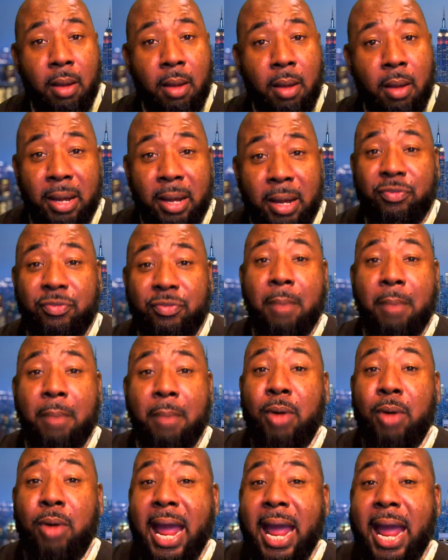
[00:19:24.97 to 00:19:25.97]
But if they're
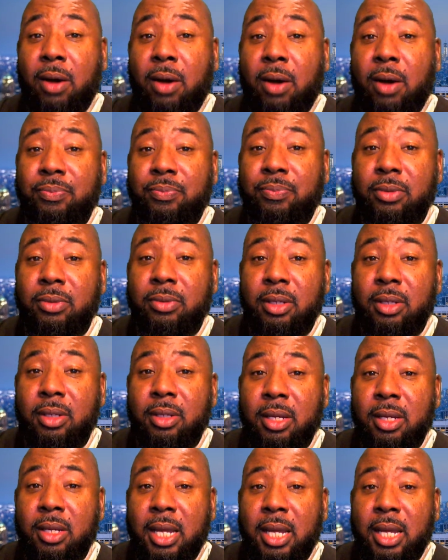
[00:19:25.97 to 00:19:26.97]
brown,
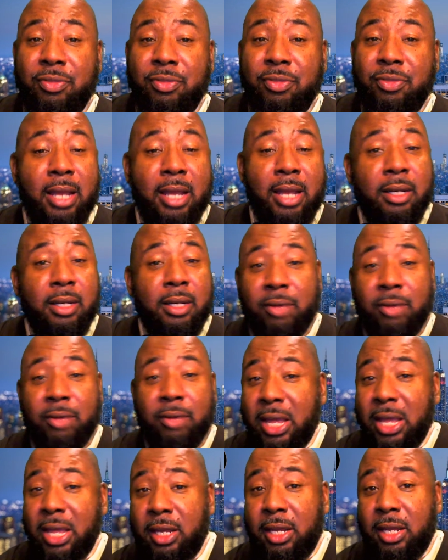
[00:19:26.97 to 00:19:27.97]
if
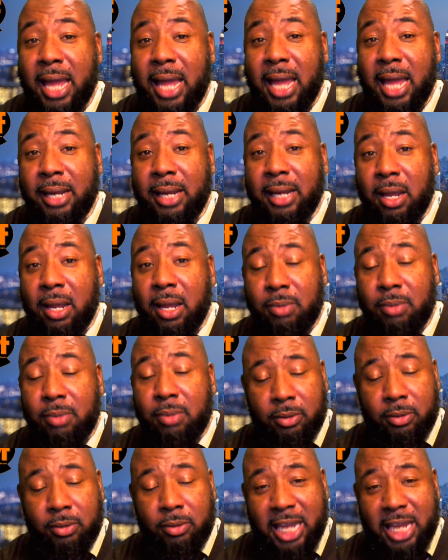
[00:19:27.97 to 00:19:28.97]
they look like
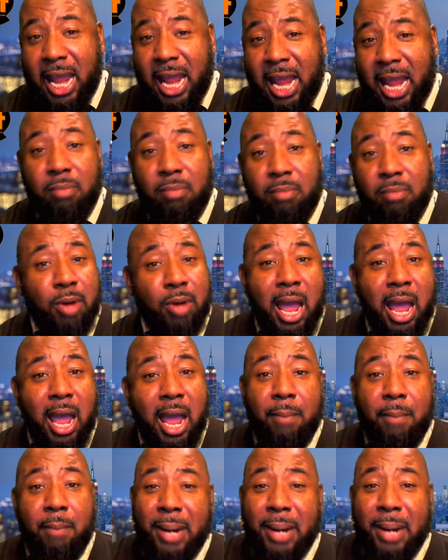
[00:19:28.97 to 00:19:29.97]
they're tan,
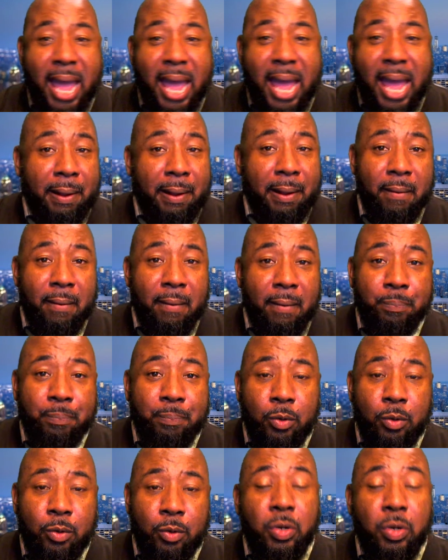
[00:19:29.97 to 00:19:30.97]
brown, black,
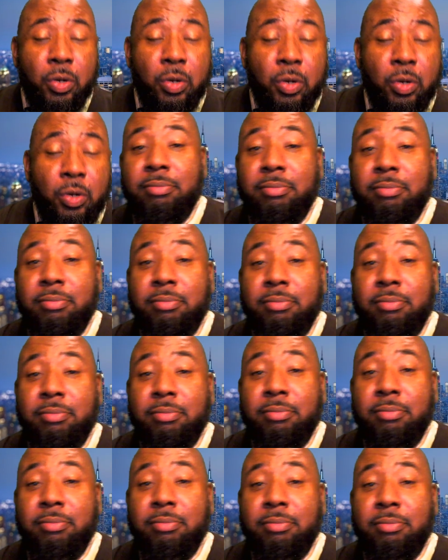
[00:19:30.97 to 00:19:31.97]
we call them dictators.